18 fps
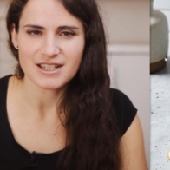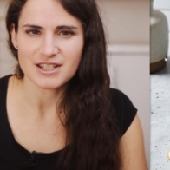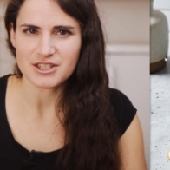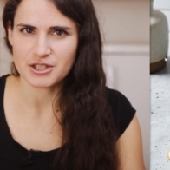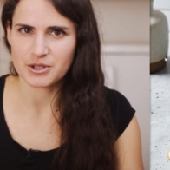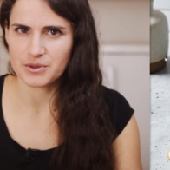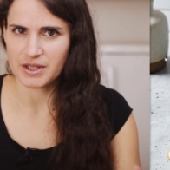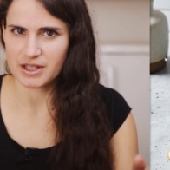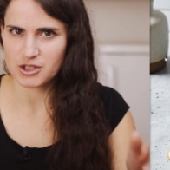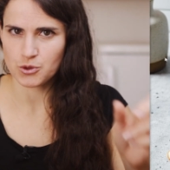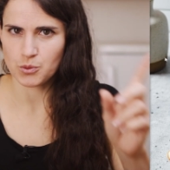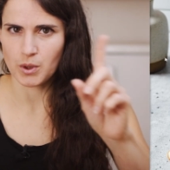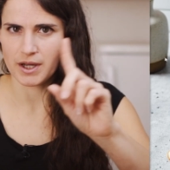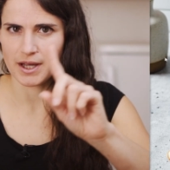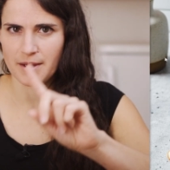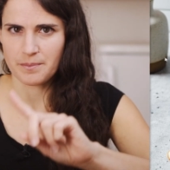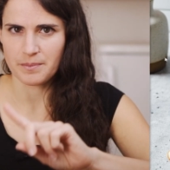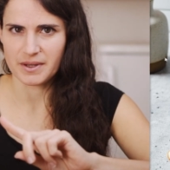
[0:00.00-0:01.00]
so that's
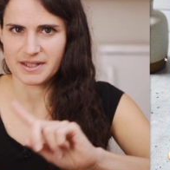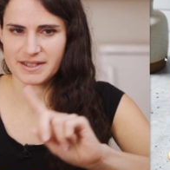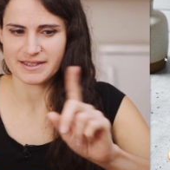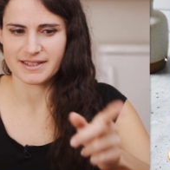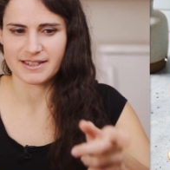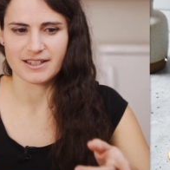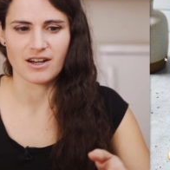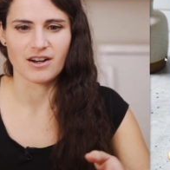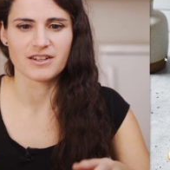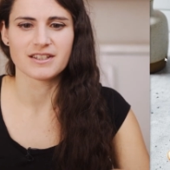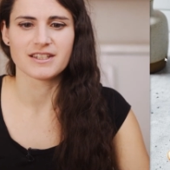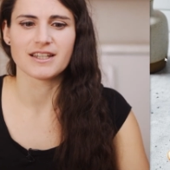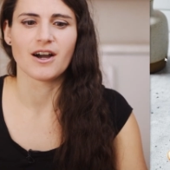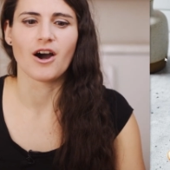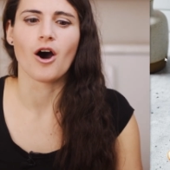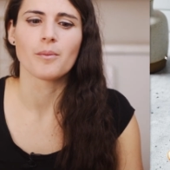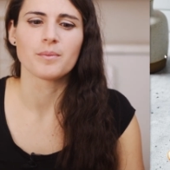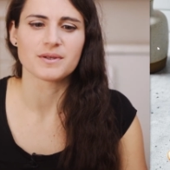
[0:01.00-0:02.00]
why I placed it on the
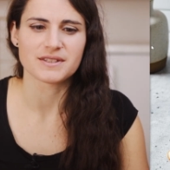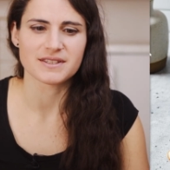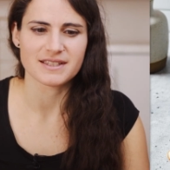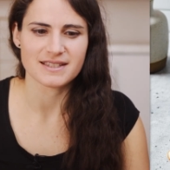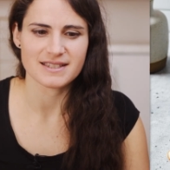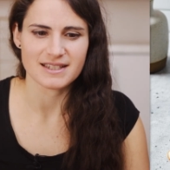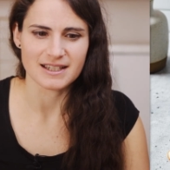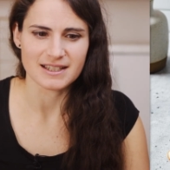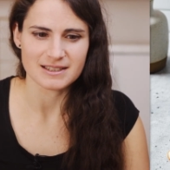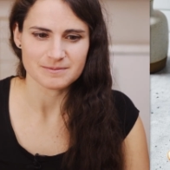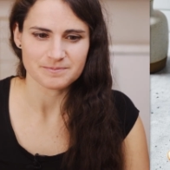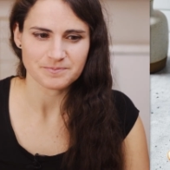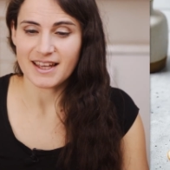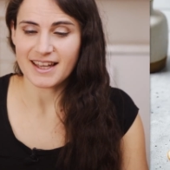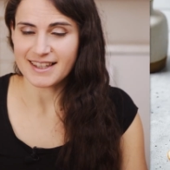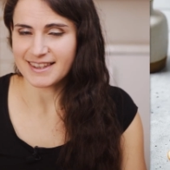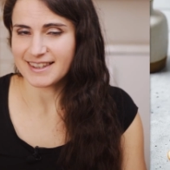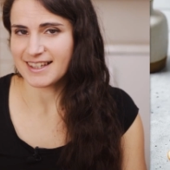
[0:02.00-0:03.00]
opposite side.
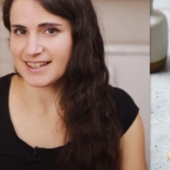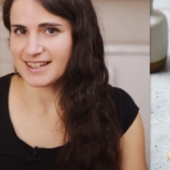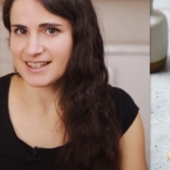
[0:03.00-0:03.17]
And